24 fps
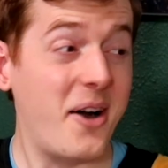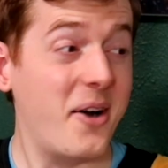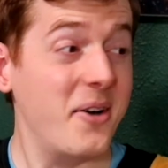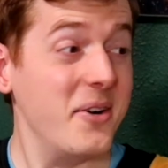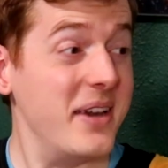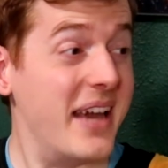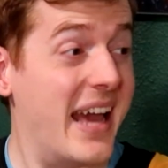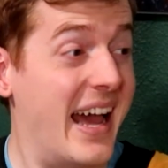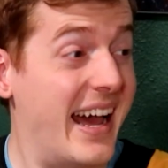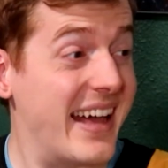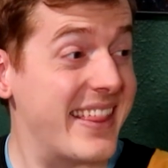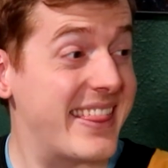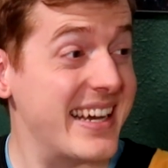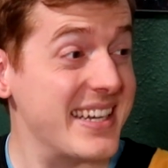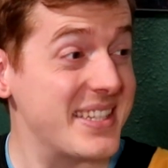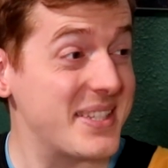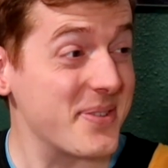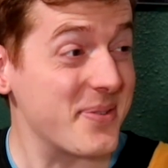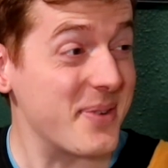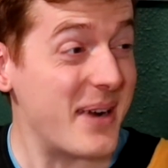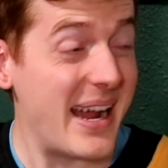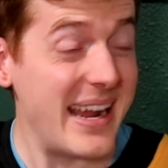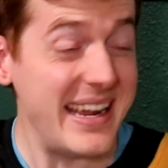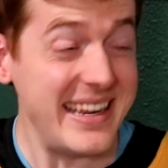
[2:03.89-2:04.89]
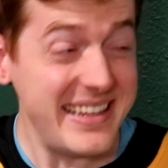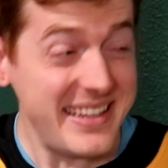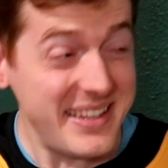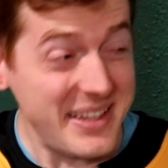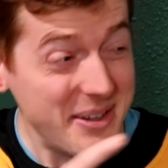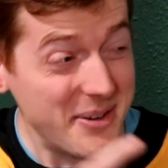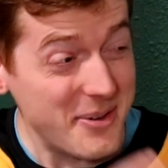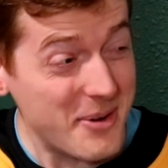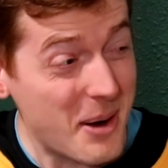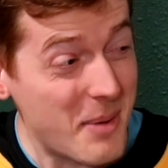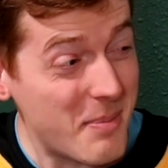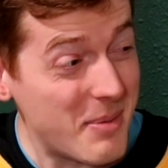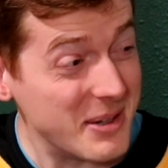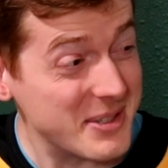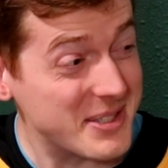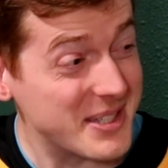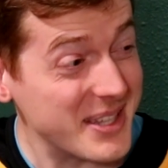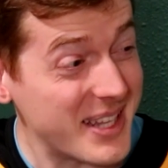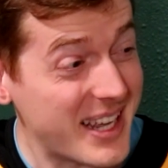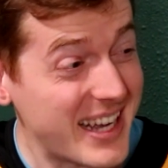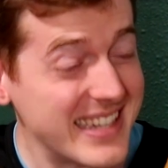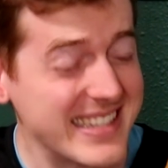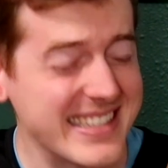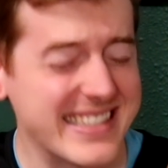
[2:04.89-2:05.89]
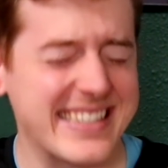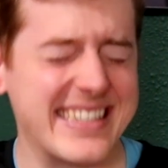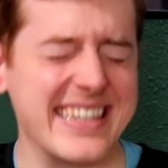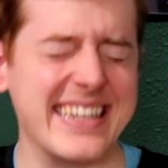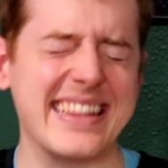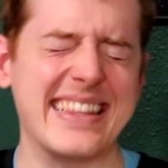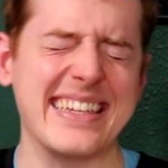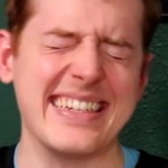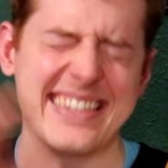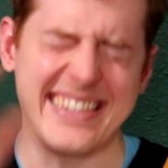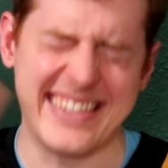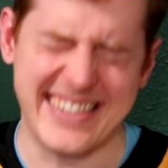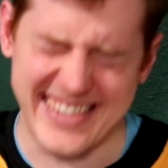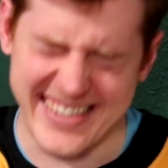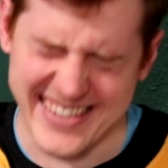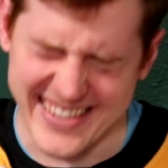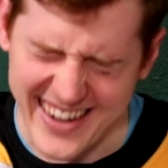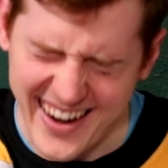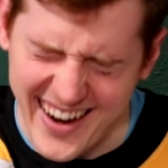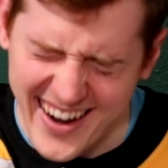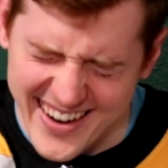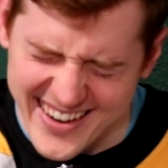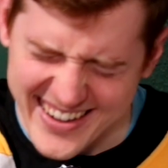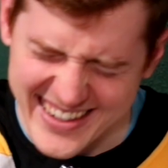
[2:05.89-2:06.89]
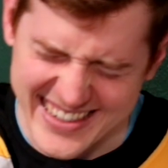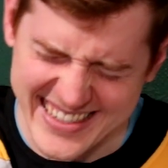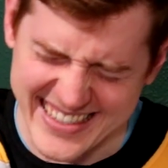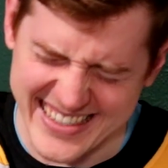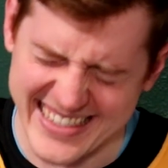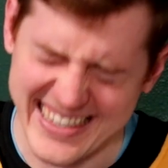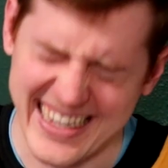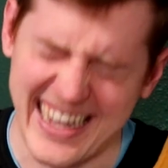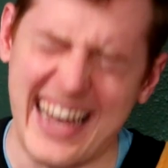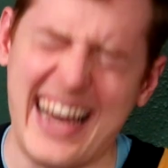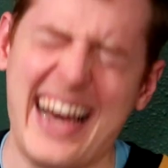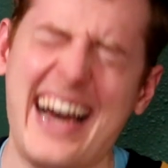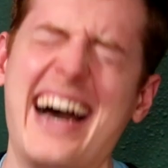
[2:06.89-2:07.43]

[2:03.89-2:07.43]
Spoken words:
Oh yeah, that's right! You almost lost to the Sharks!